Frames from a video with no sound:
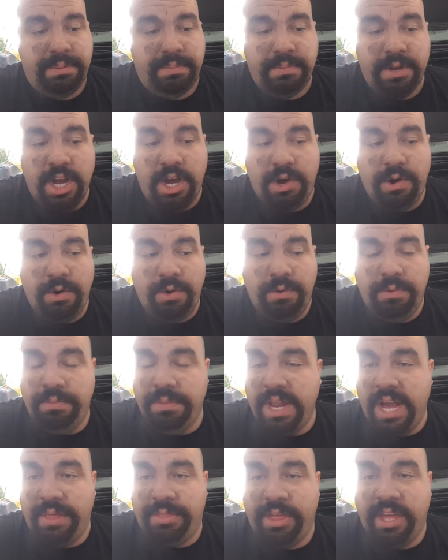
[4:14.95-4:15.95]
no
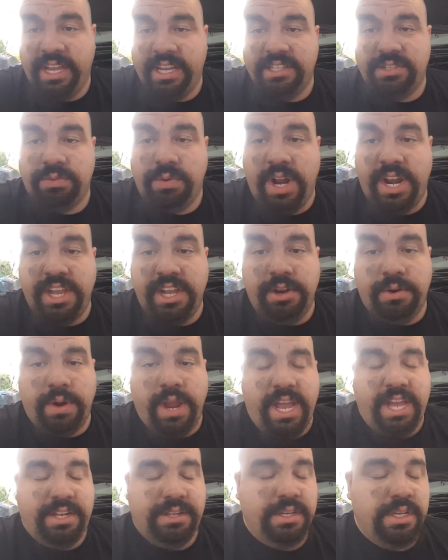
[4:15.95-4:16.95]
nothing. It's running
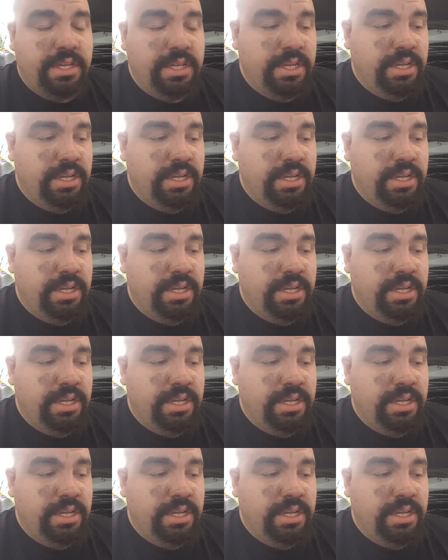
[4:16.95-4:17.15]
great.